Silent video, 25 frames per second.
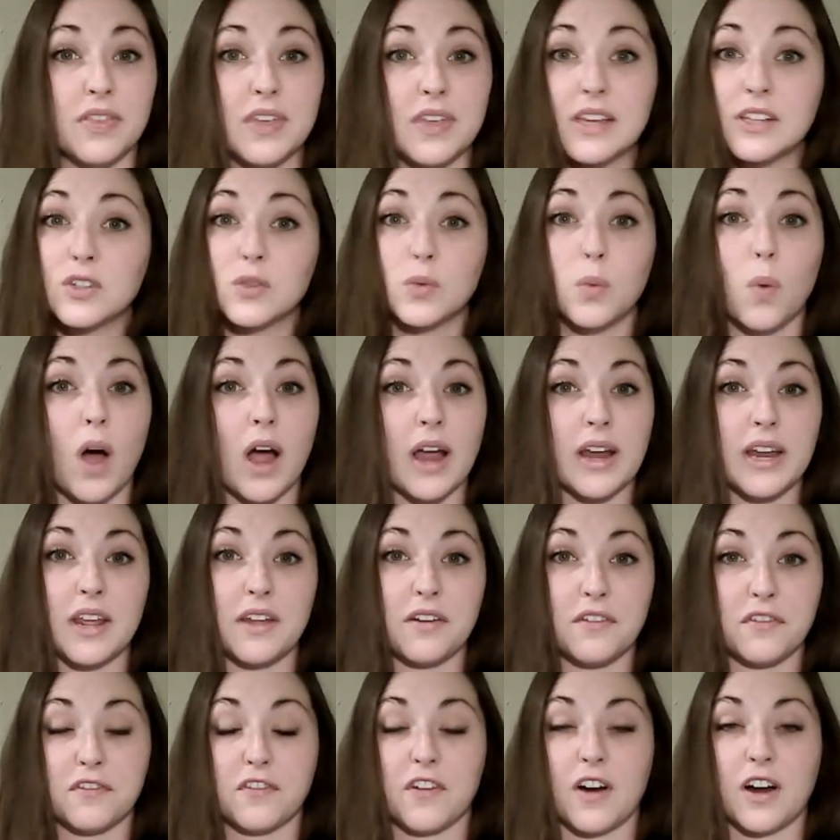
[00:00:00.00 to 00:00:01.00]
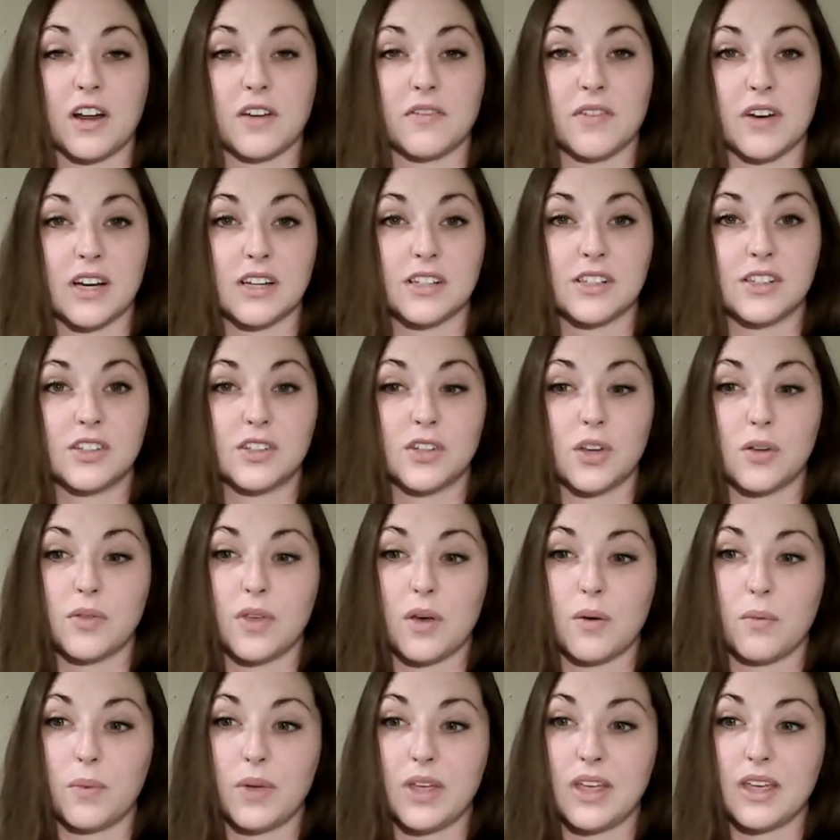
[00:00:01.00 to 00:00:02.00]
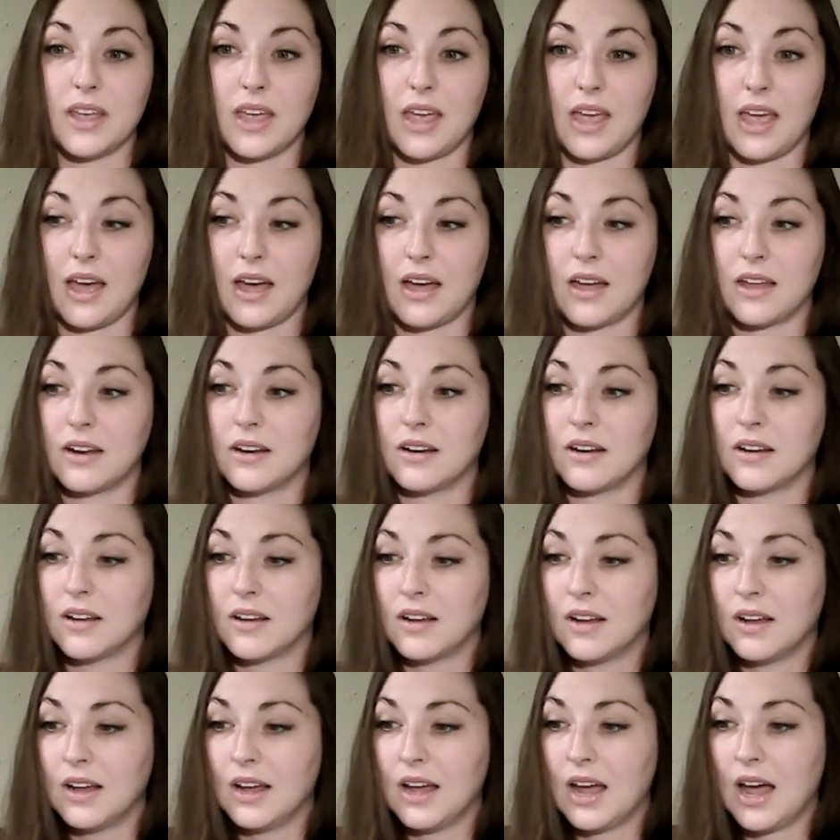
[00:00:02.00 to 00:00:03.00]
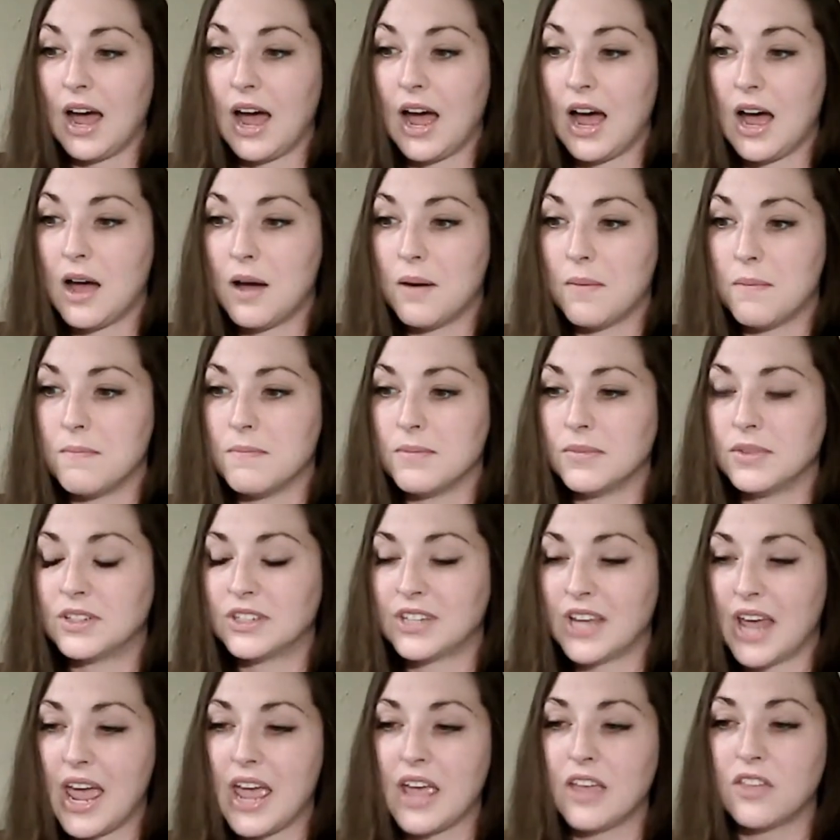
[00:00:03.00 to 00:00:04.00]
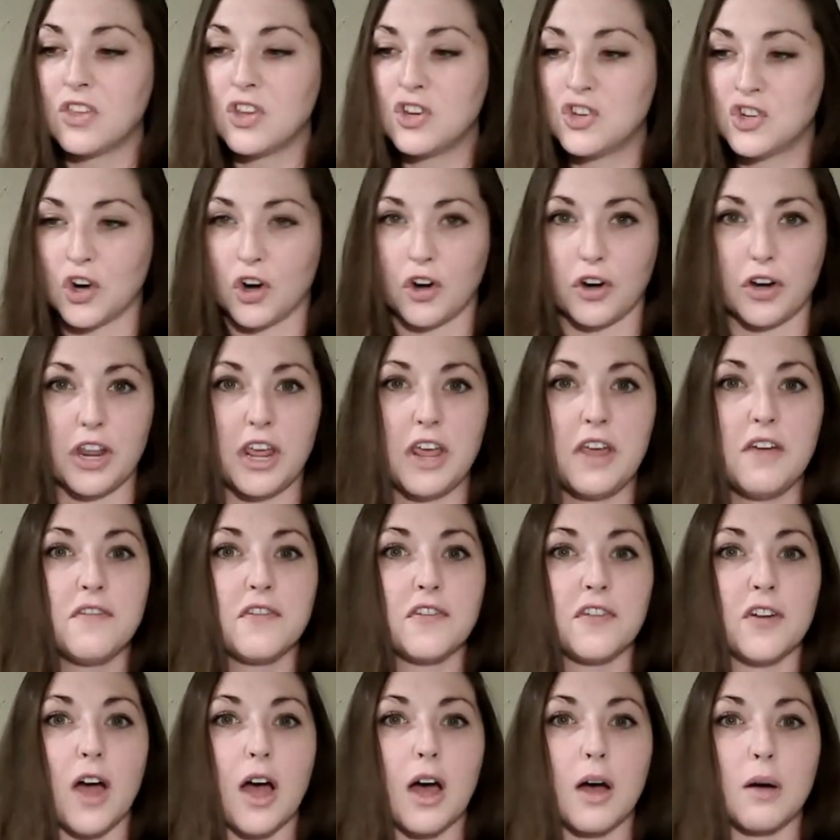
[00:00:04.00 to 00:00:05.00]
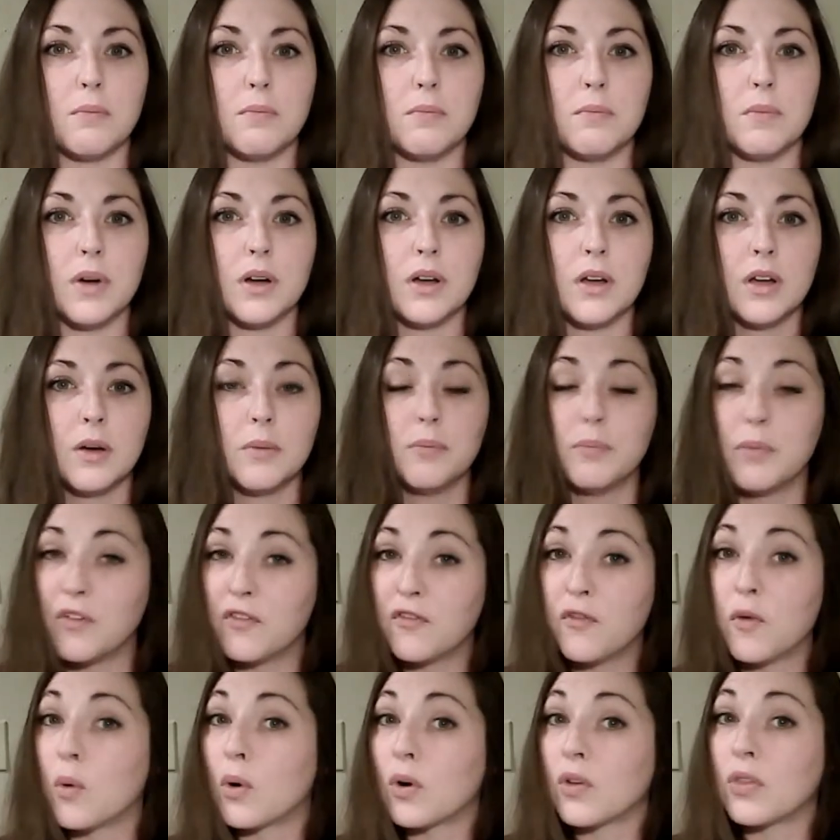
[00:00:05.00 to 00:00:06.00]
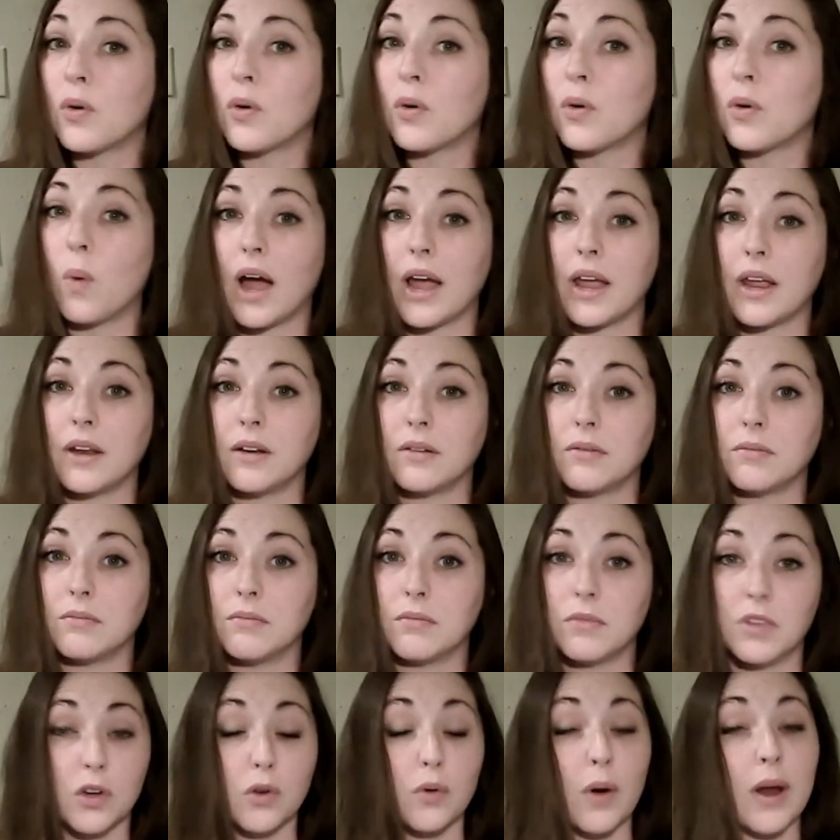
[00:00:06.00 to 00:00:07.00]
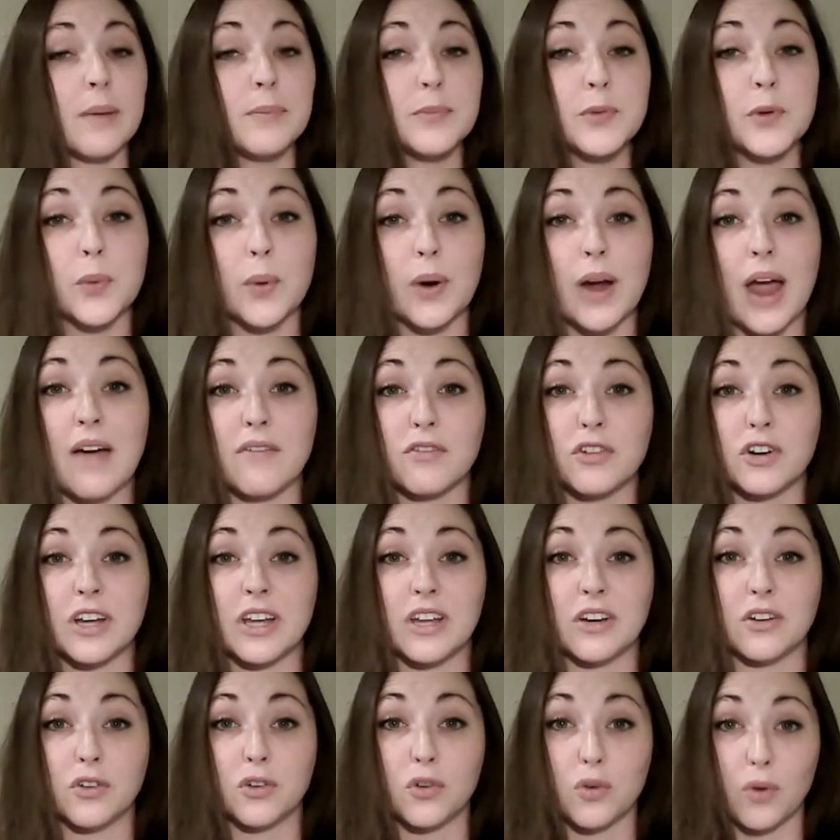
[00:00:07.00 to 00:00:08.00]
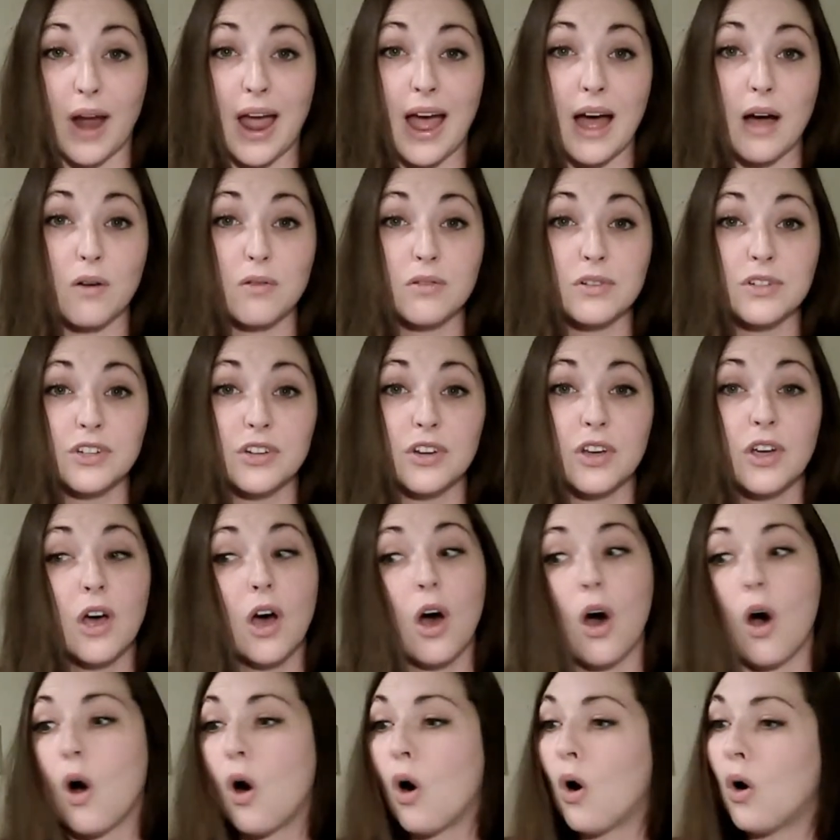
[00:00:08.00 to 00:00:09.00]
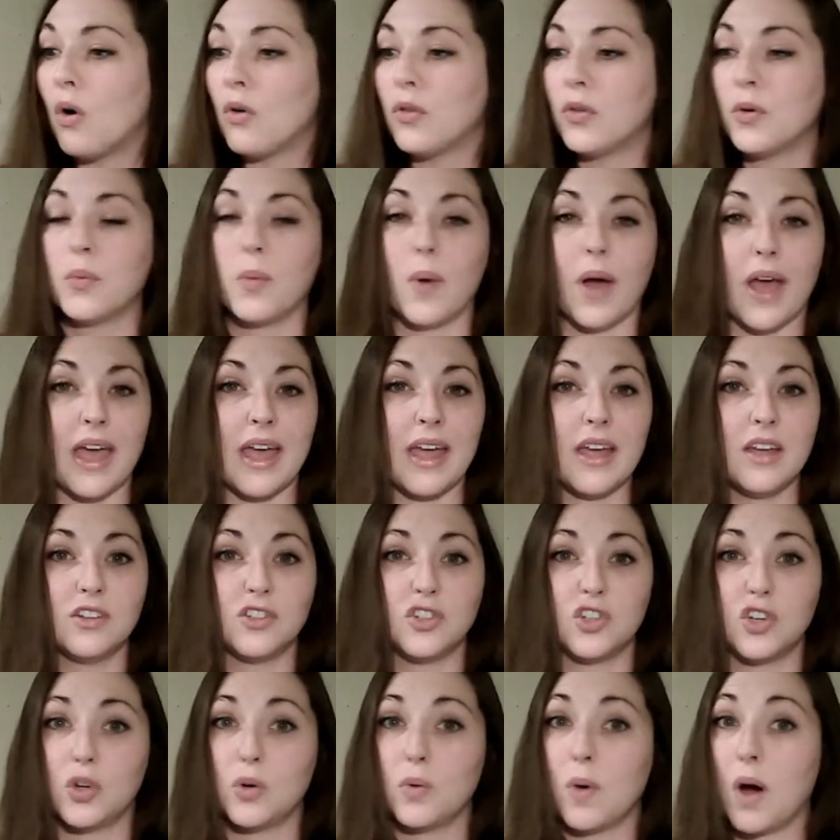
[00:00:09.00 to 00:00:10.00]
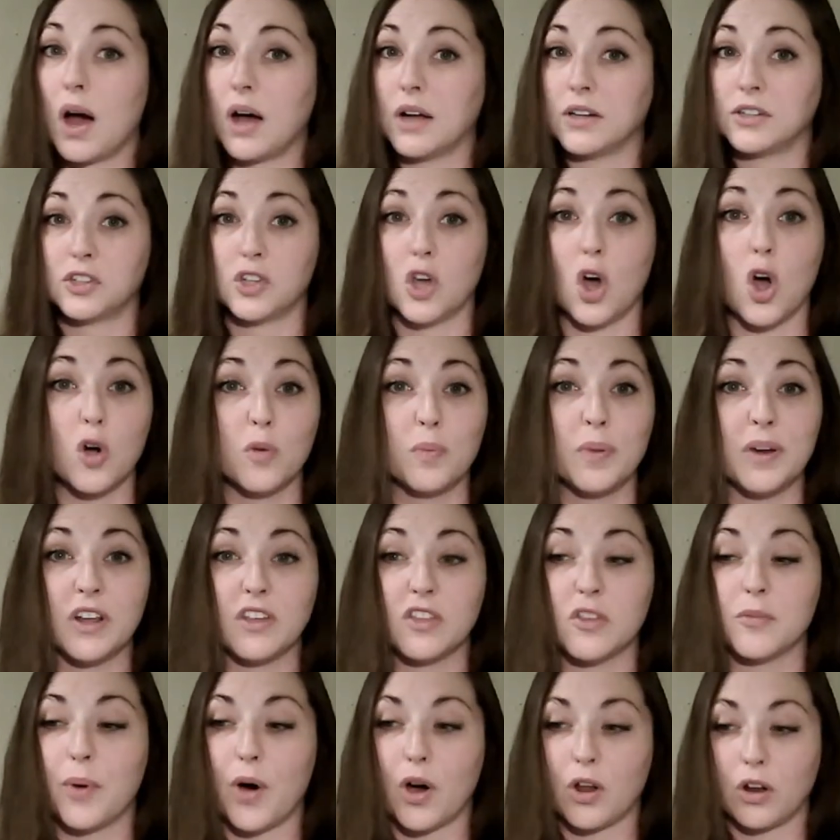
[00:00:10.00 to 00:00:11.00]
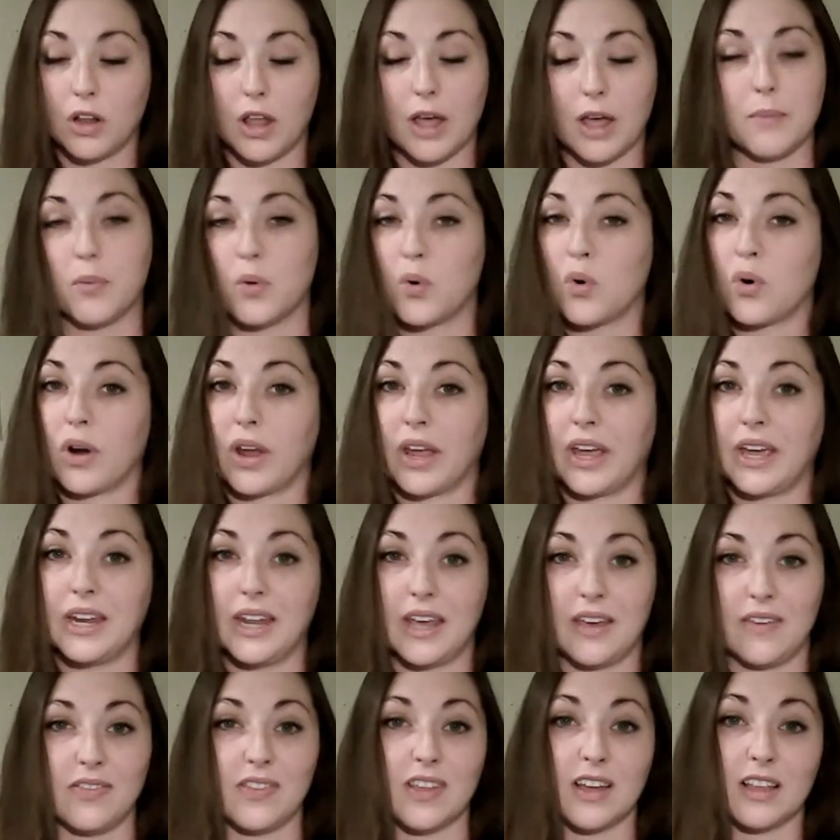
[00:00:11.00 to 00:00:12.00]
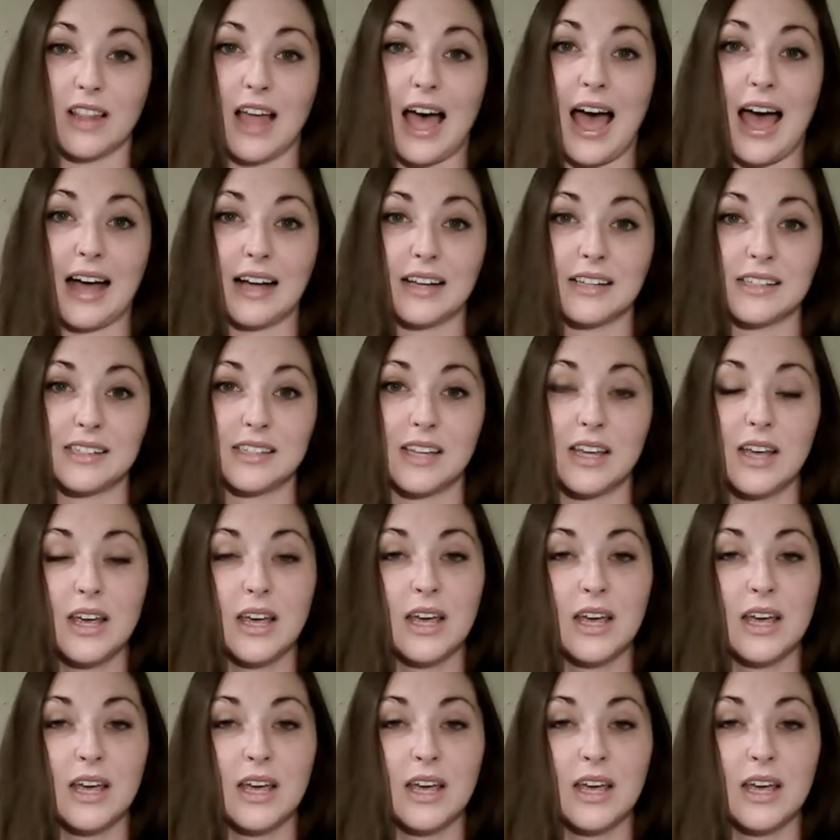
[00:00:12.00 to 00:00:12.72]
this wine in front of us so that we can take the journey from before the grapes were ever in ground, all the way to us opening the bottle and pouring it in the glass.